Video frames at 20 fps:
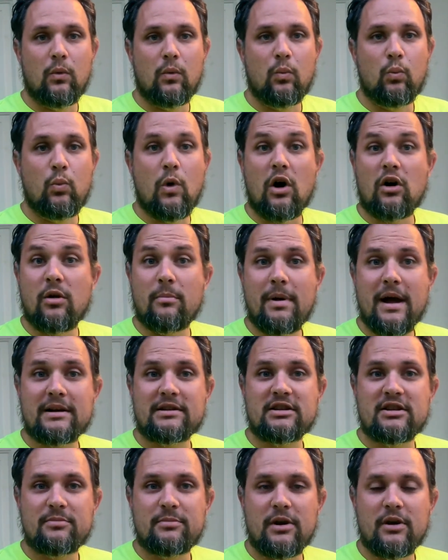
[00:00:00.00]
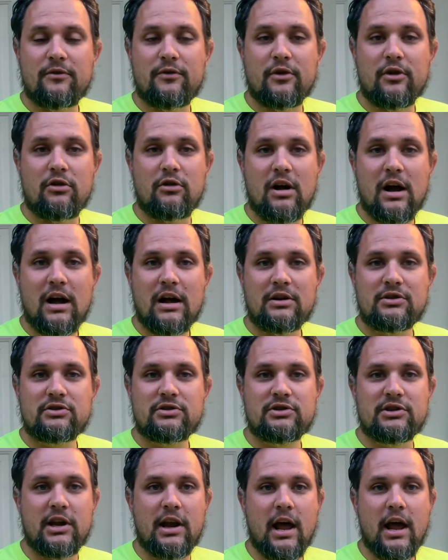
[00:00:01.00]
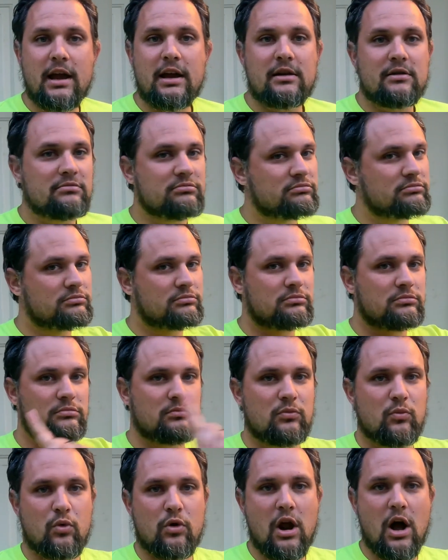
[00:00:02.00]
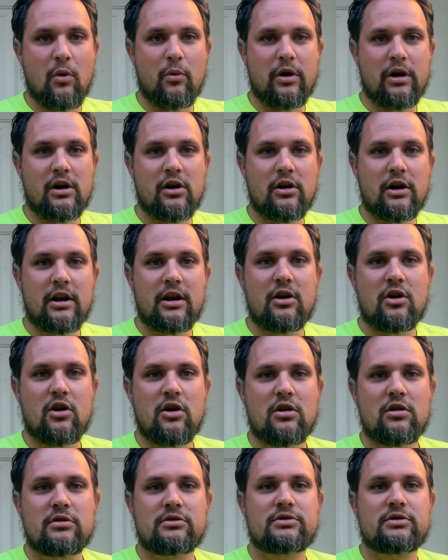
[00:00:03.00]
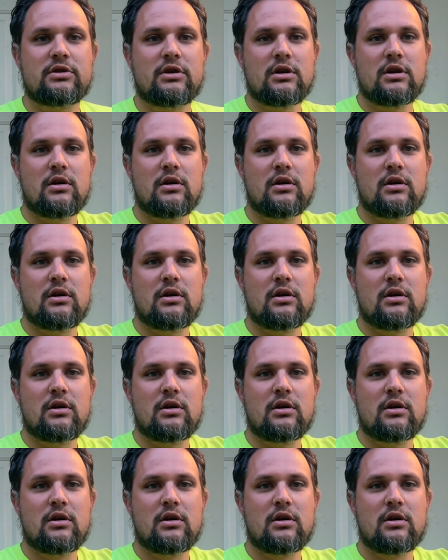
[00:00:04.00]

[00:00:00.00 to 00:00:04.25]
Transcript: Welcome back to the Barefoot Garage. Tonight, we're not working on any cars.